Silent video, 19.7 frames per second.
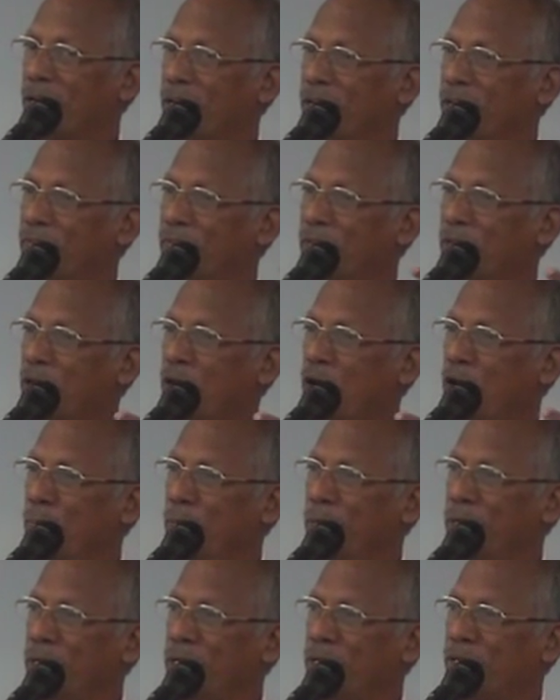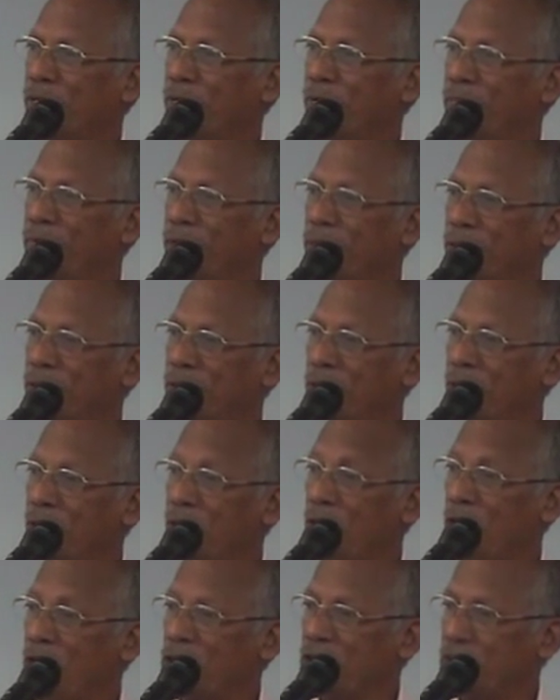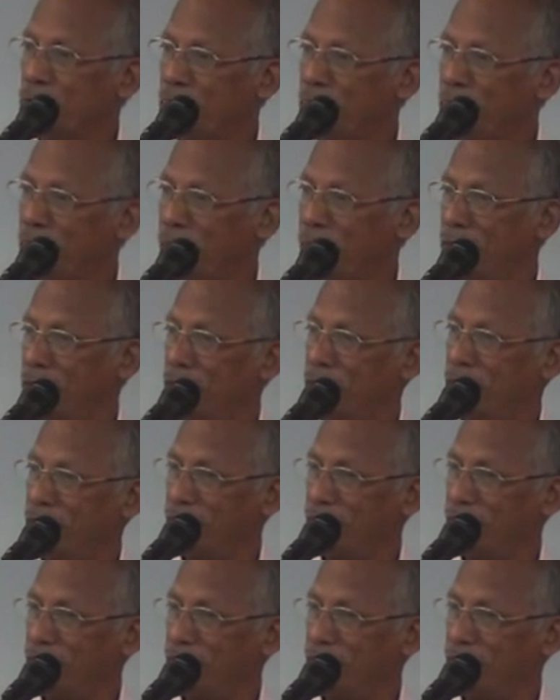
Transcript: if you compete with horsemen,